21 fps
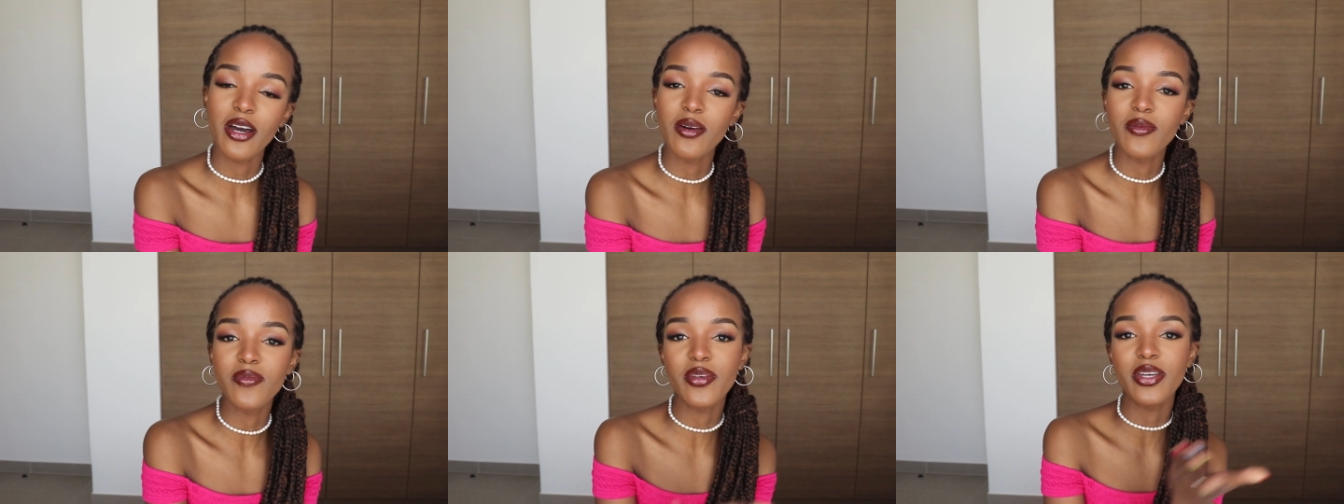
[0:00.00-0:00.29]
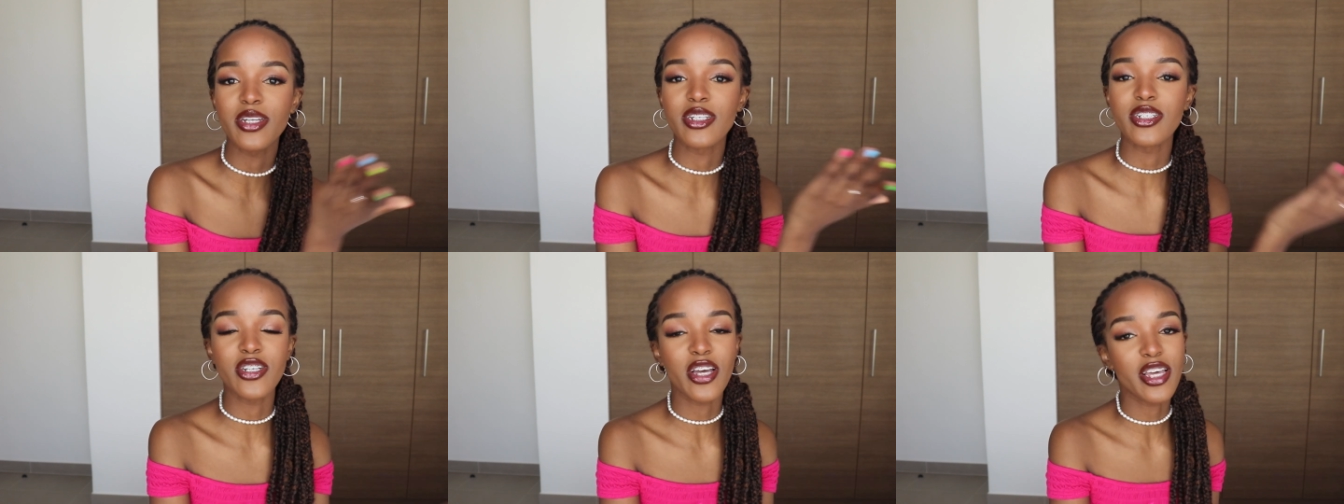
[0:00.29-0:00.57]
I hope
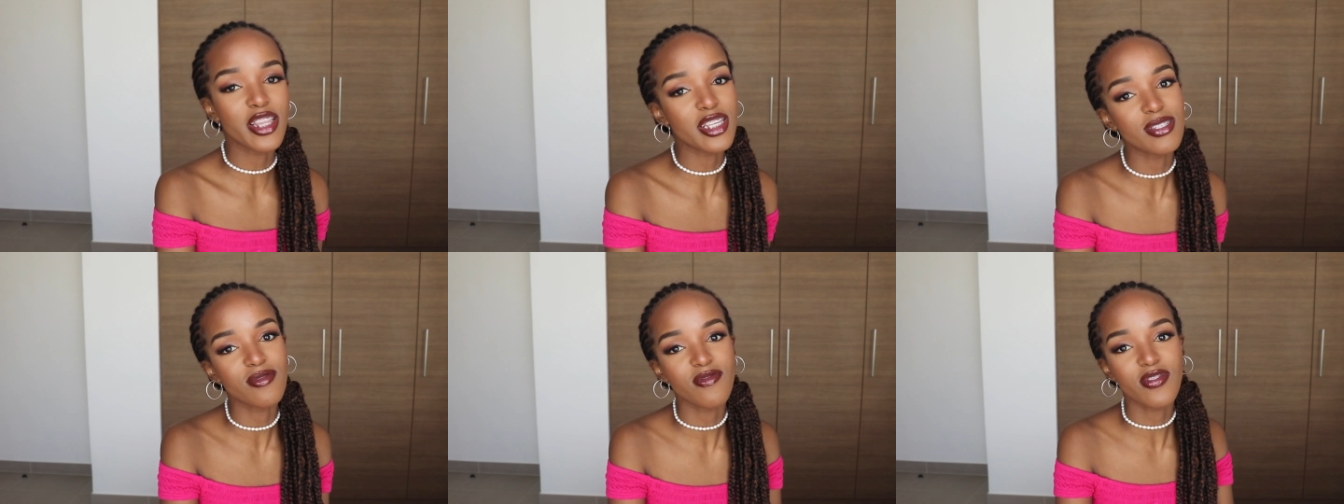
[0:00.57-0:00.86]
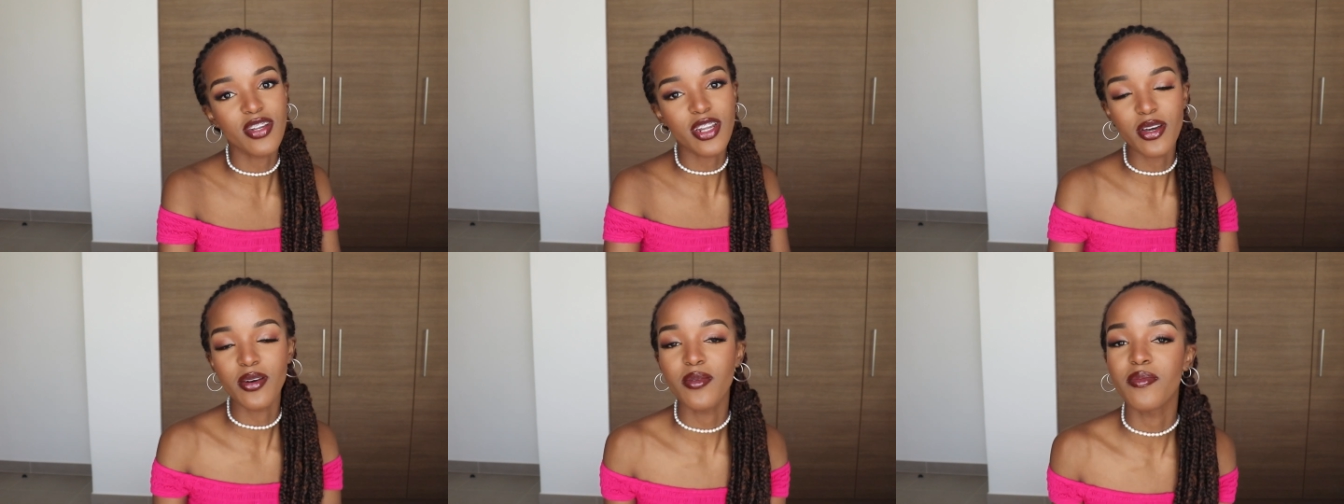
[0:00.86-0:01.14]
you enjoyed this
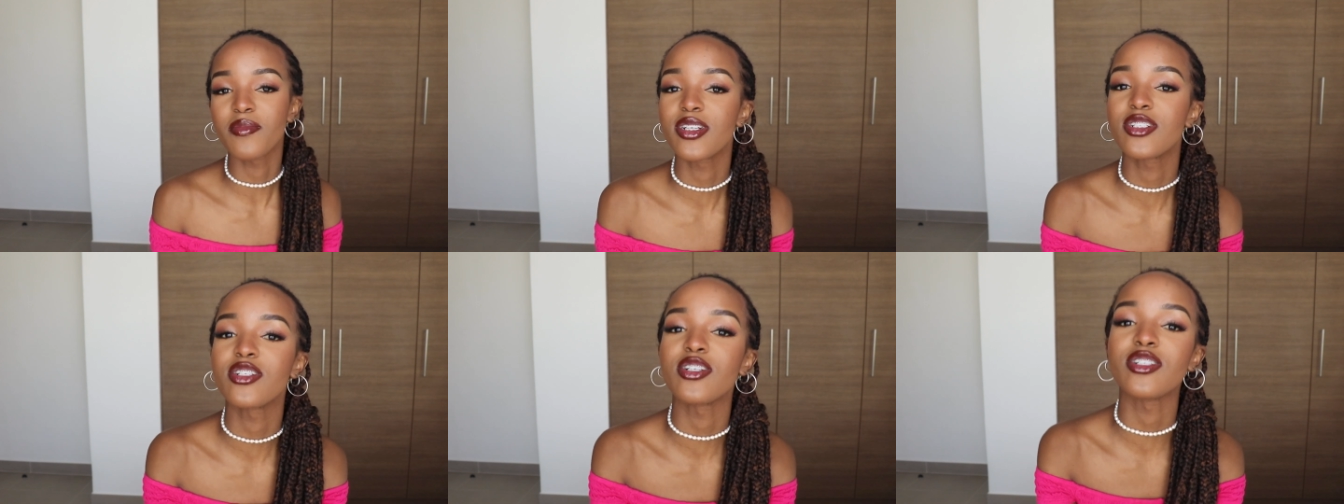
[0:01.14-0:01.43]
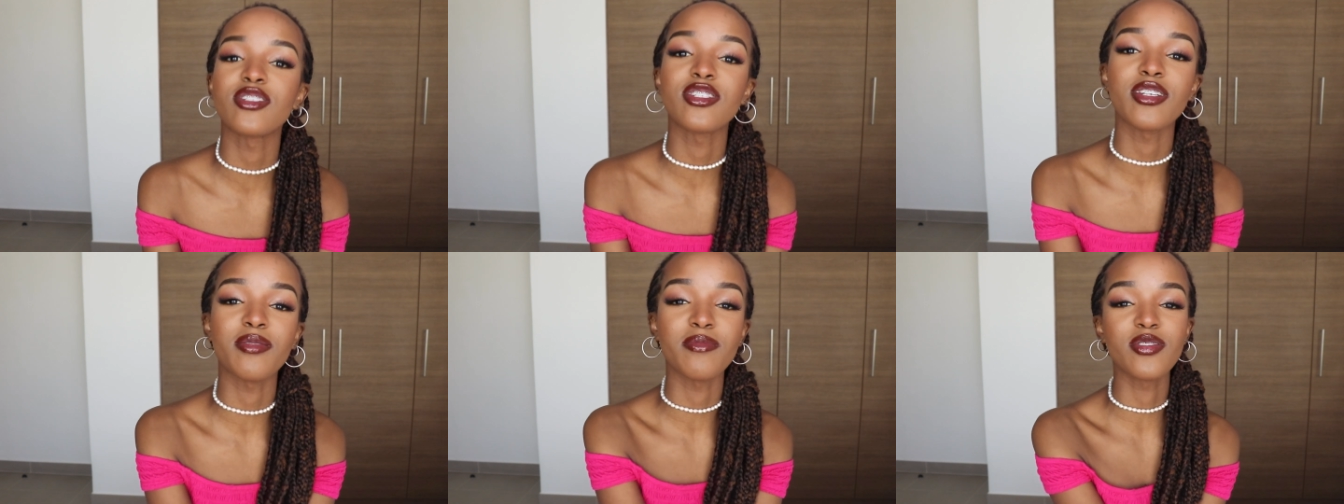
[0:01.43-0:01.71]
video. Make
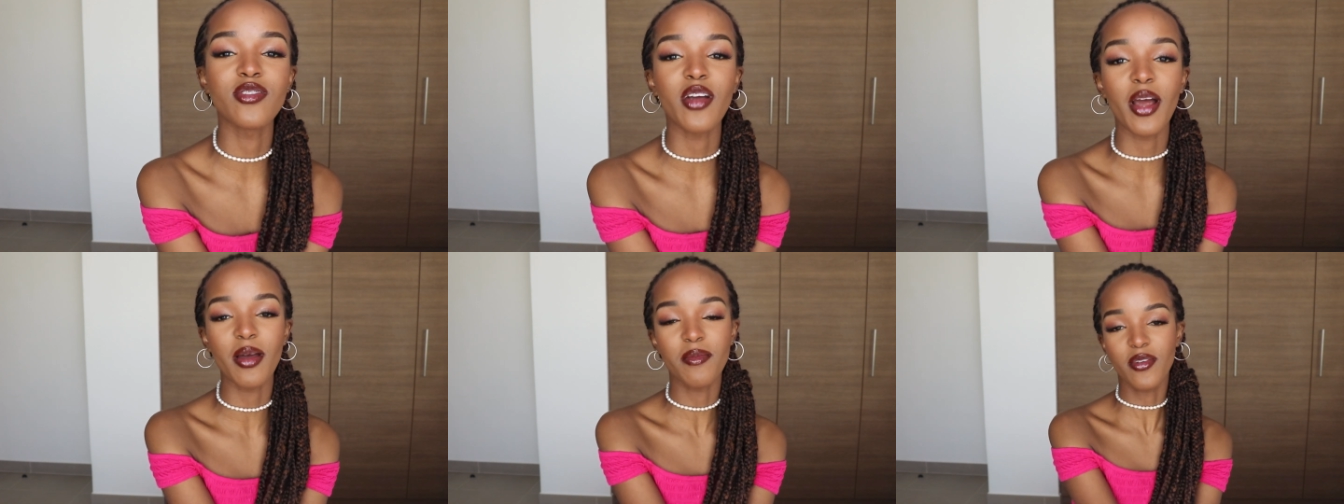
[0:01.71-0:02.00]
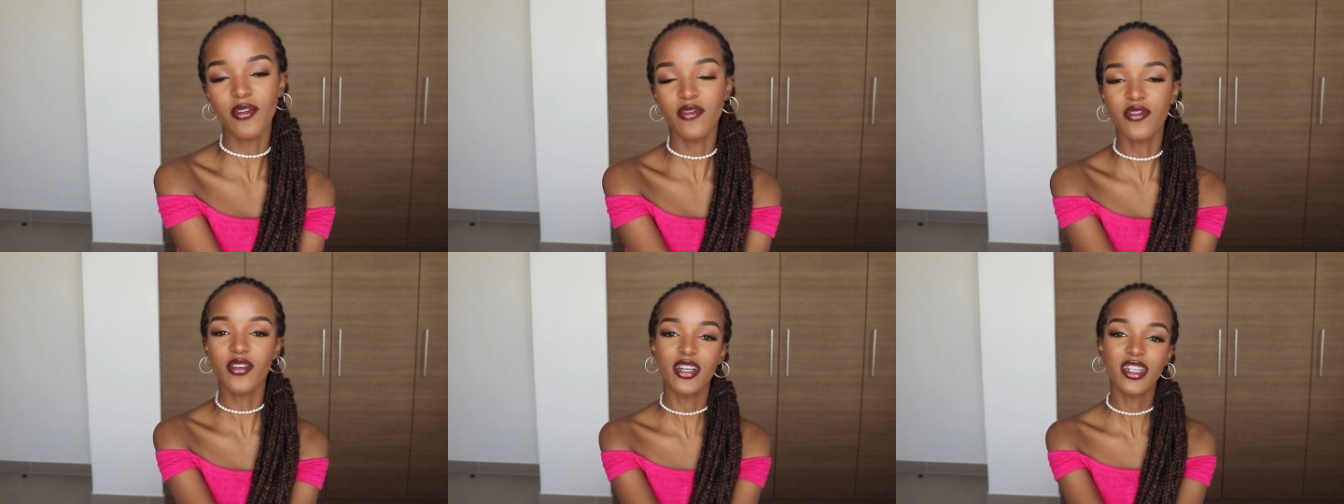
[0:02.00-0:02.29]
sure to subscribe
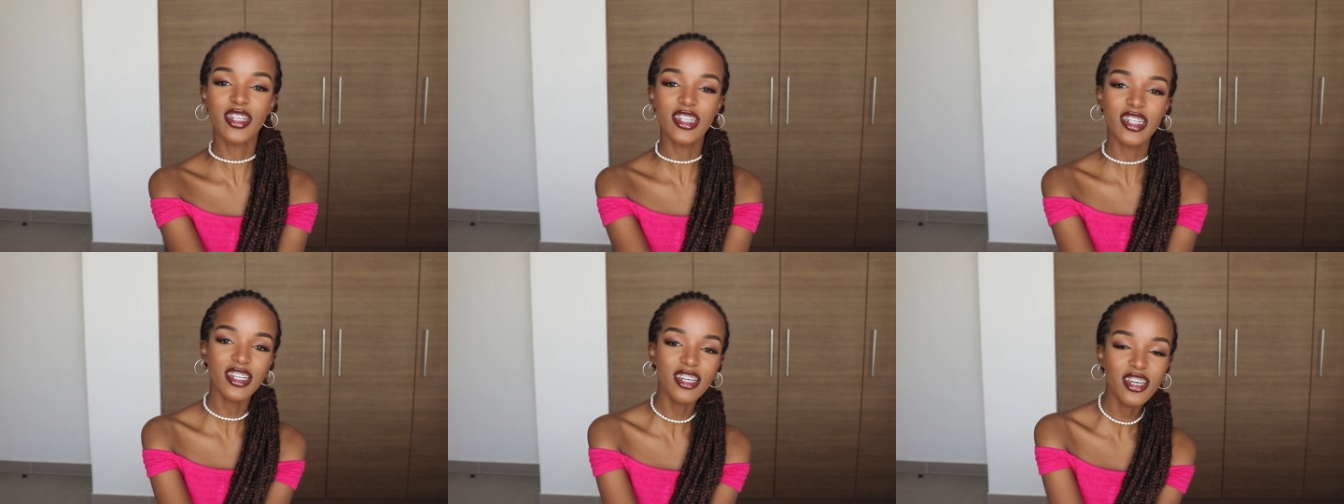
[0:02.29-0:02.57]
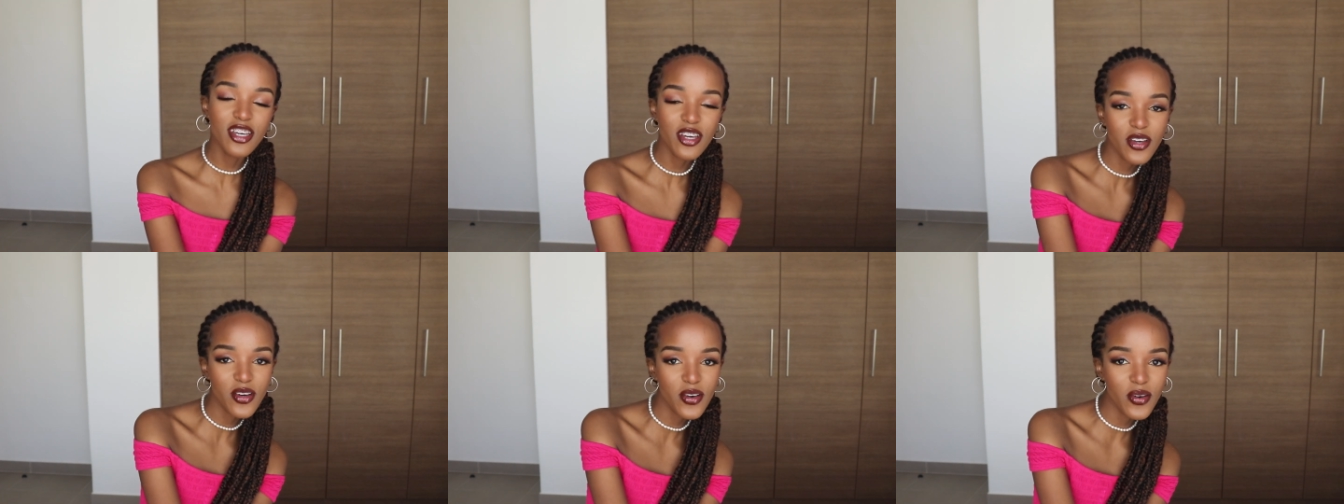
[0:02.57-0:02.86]
if you're
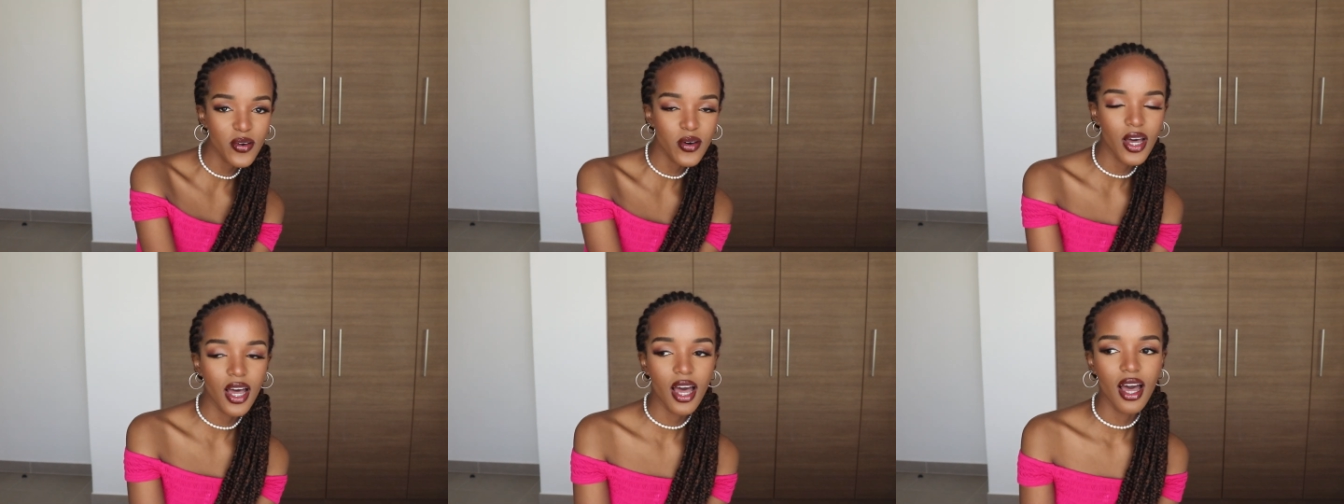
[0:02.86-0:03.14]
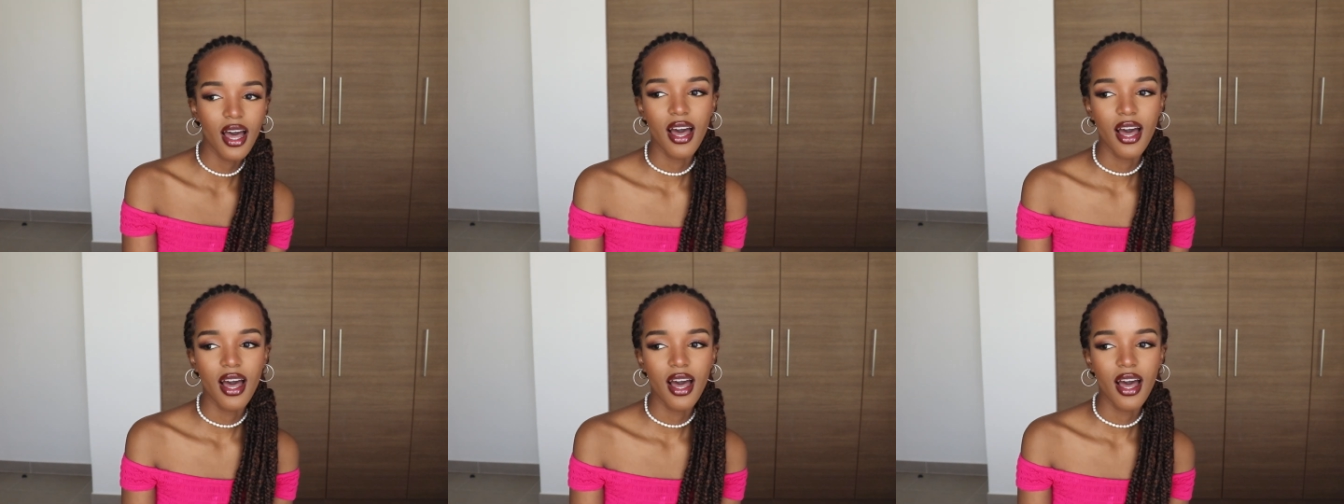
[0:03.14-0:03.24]
new.